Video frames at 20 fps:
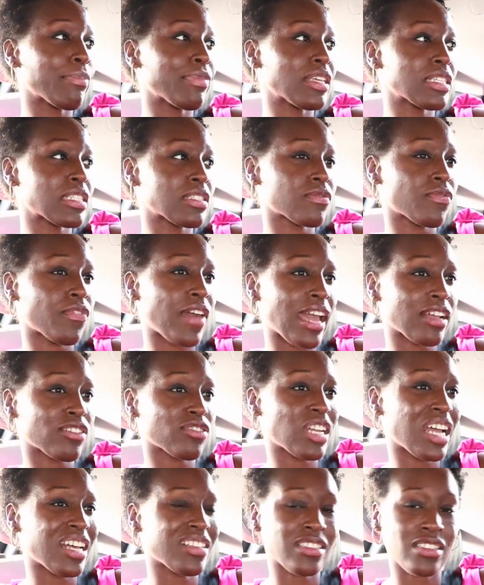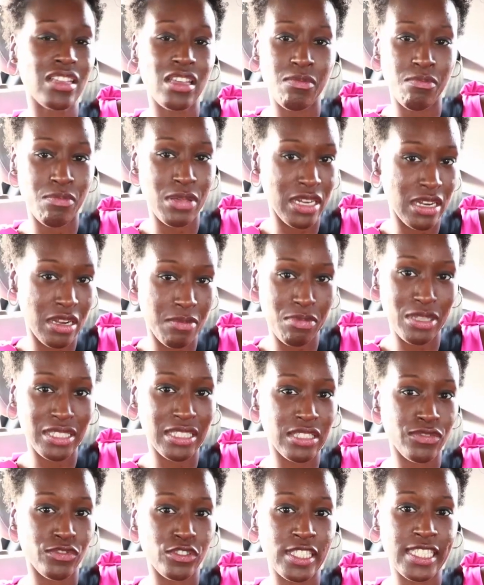This factory has been in the
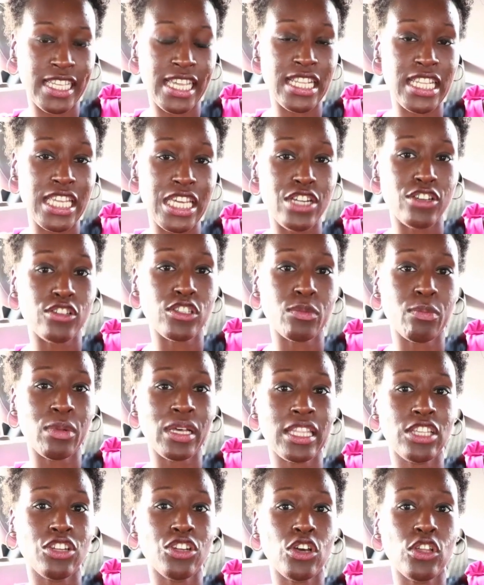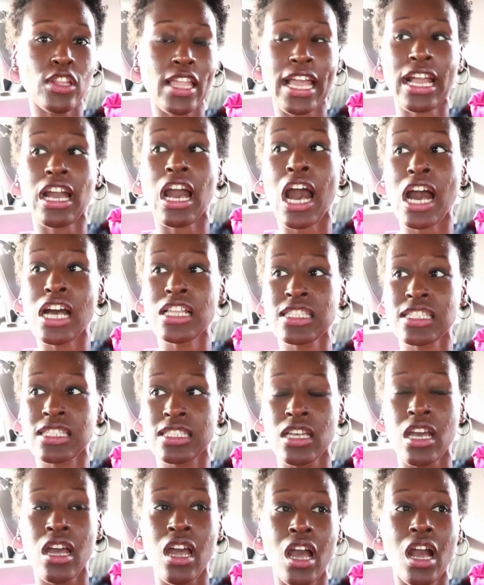business for 10 years, but you know, like us
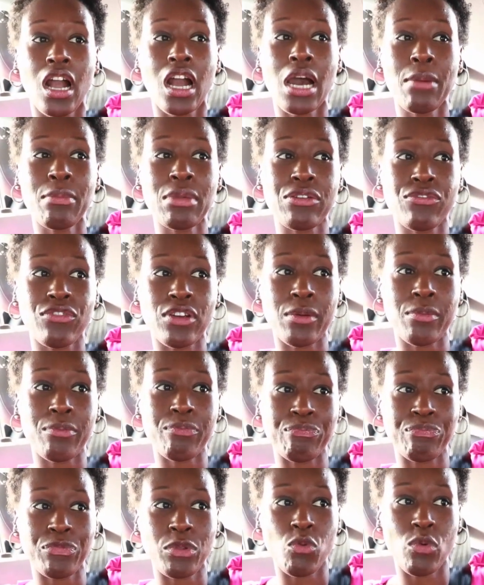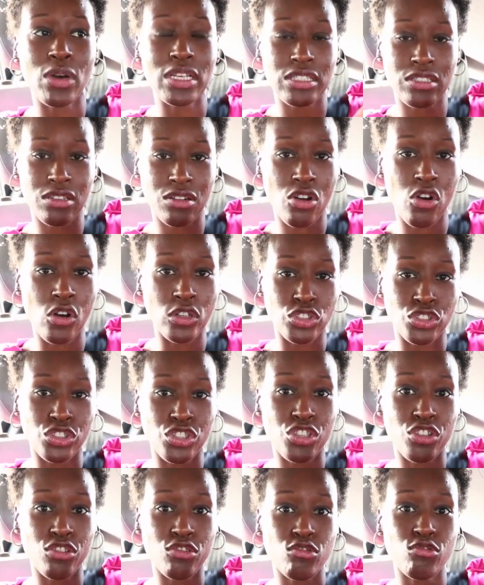coming from Western culture,
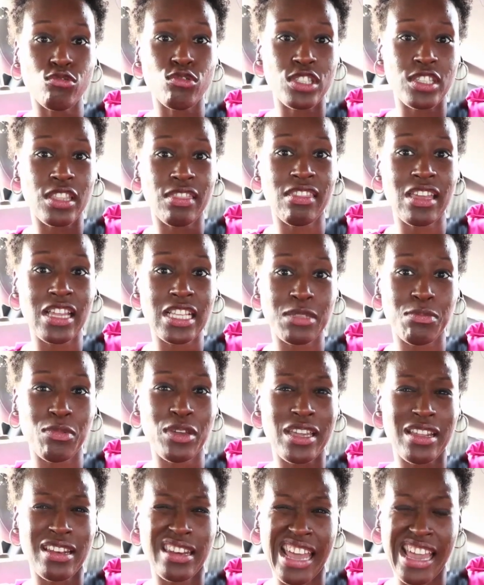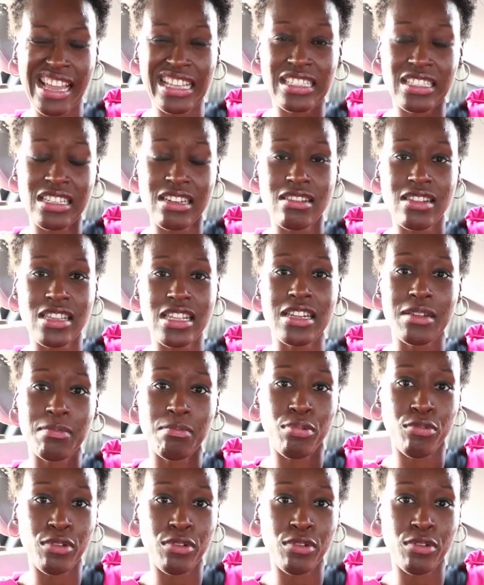you're used to things being nice and neat and